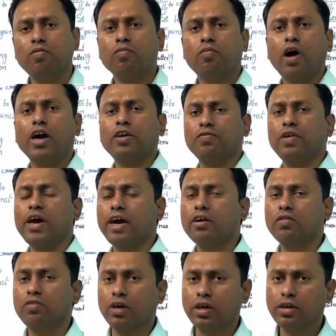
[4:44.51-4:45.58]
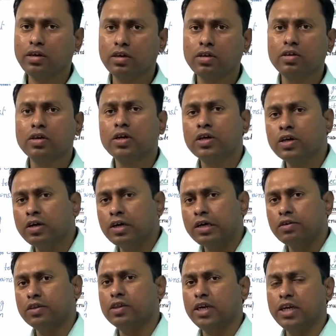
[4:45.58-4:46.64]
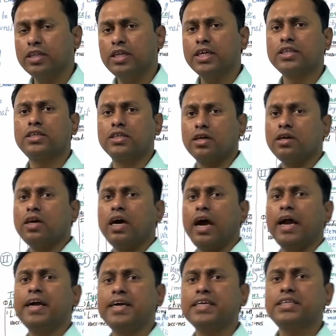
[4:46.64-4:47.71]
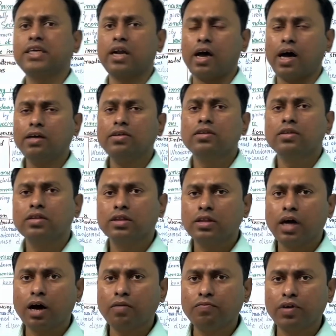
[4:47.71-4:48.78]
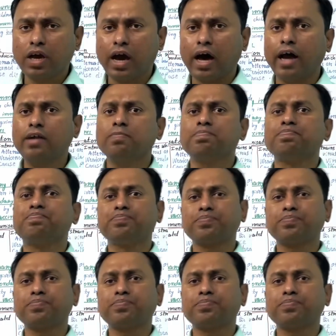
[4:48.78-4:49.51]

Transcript: What we are doing in this antisera, we are